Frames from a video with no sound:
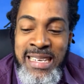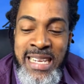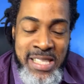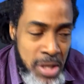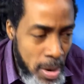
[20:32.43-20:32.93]

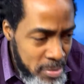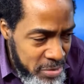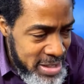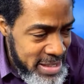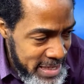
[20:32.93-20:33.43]

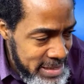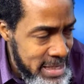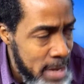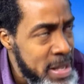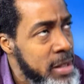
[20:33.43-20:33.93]
discomfort,
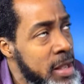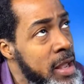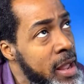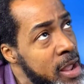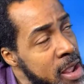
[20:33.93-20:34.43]
yes? I mean,
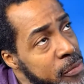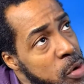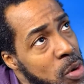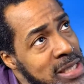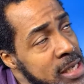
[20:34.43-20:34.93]
if
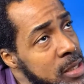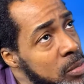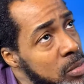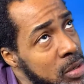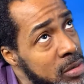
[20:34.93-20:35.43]
we were
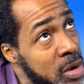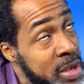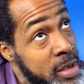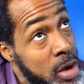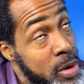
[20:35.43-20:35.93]
to,
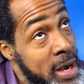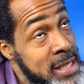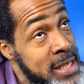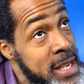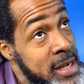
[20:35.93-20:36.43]
okay, how could
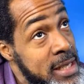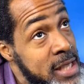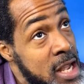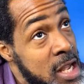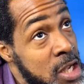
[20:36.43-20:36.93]
I scale
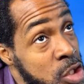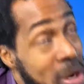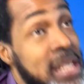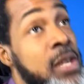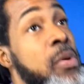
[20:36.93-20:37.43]
this? So
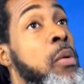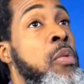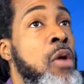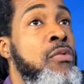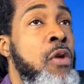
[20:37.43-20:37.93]
let's say
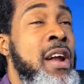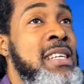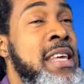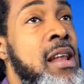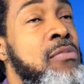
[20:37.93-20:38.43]
we on
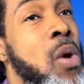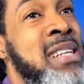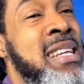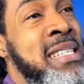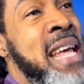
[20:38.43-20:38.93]
a scale of
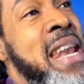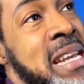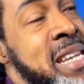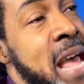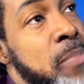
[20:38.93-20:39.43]
1 to
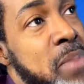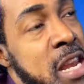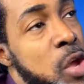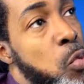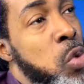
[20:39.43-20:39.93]
10, 10
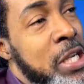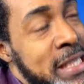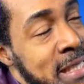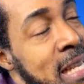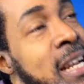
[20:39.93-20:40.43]
being the
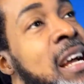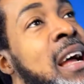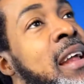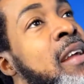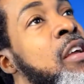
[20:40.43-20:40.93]
worst,
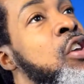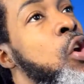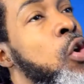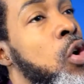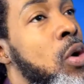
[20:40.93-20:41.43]

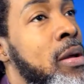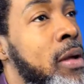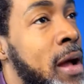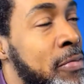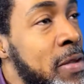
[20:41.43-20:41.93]

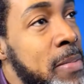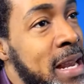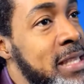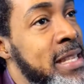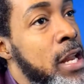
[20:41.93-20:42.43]
a
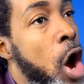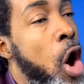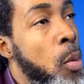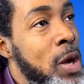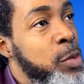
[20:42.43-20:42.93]
female is saying
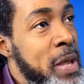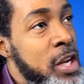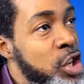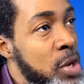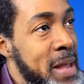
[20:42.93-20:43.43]
how much
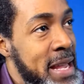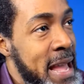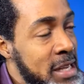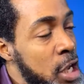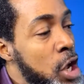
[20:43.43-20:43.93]
pain she may
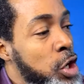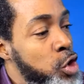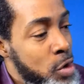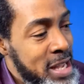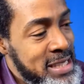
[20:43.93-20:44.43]
get
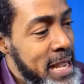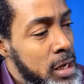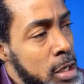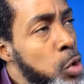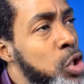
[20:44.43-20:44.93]
during her
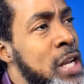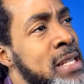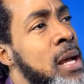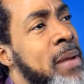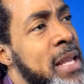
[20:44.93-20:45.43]
cycle. Usually
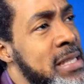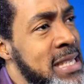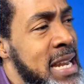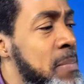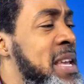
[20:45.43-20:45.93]
in some
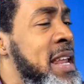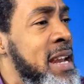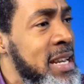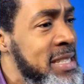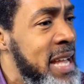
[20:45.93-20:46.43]
cases at the
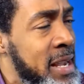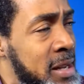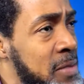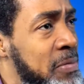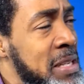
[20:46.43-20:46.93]
beginning of the
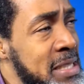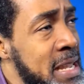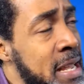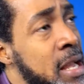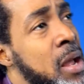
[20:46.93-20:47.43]
cycle, the first day